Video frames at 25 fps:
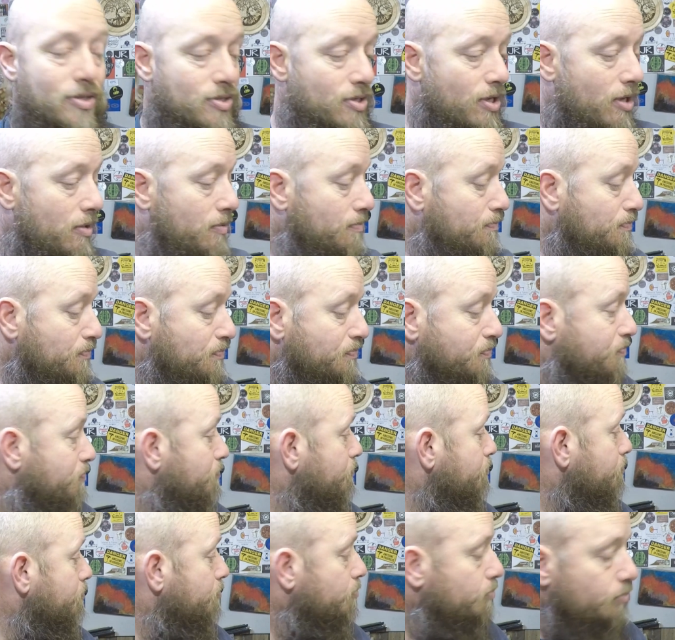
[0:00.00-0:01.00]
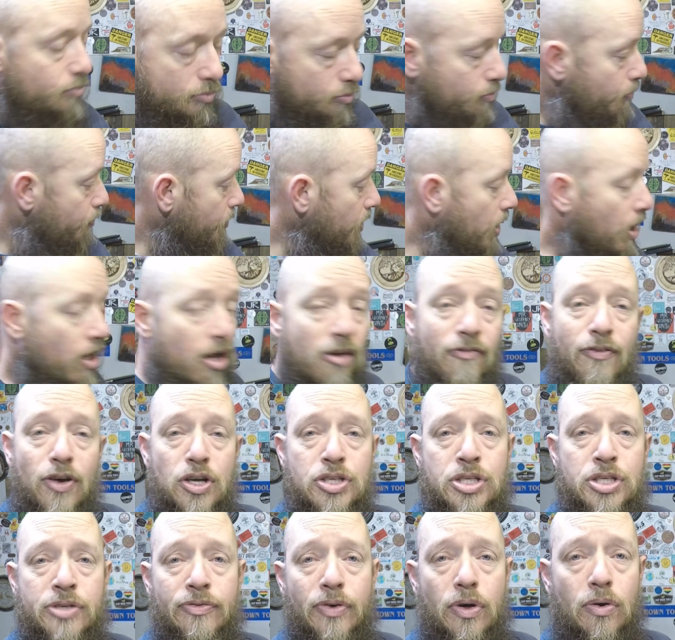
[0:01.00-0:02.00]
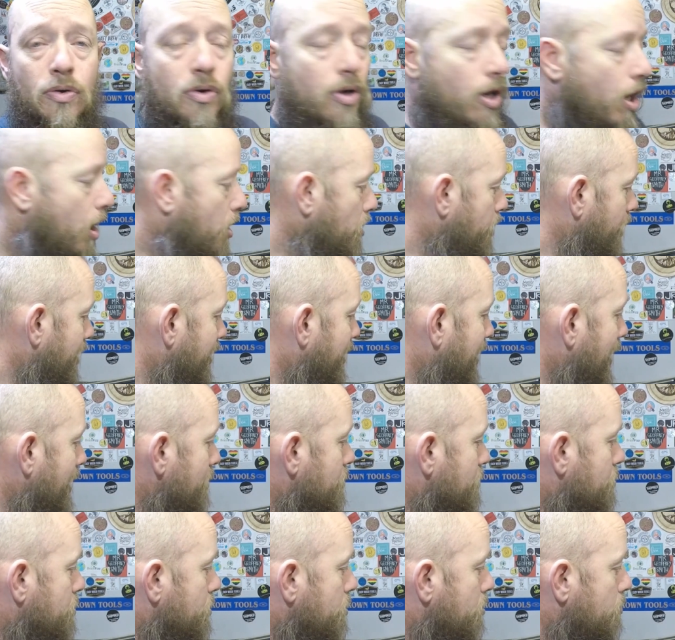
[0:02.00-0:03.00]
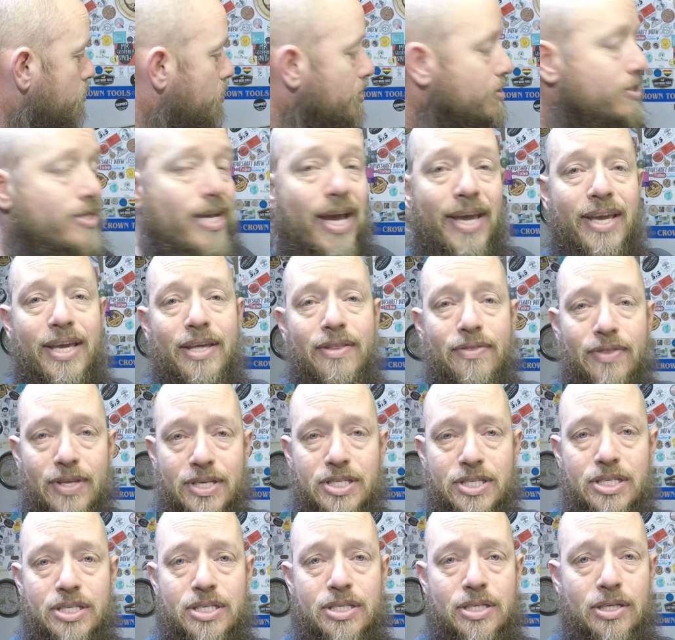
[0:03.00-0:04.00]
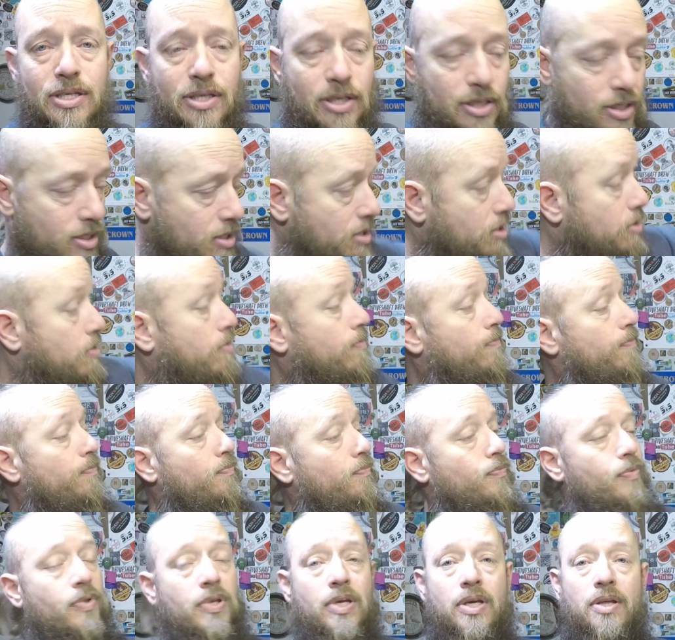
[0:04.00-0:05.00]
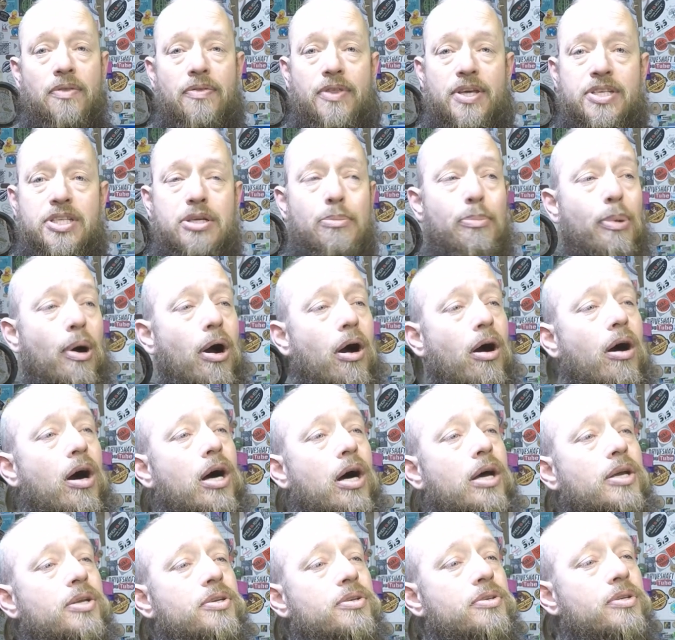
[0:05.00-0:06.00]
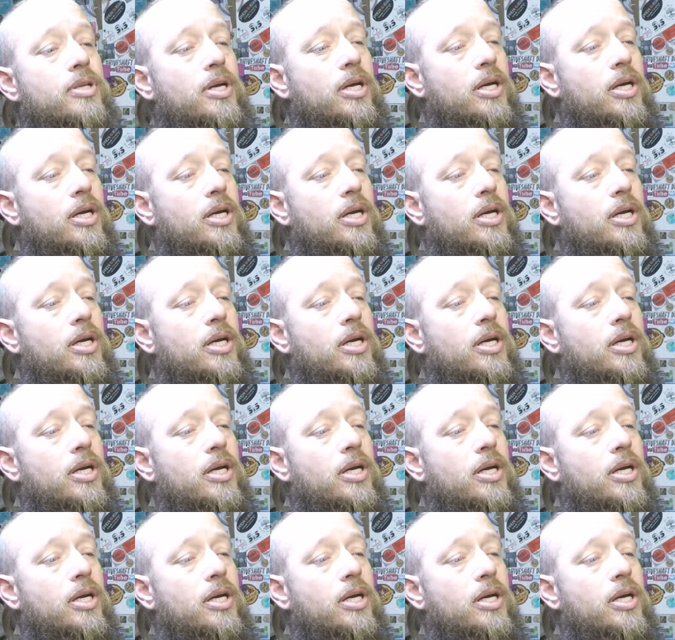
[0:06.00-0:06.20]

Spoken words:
So first of all, I'm going to get to taking this apart and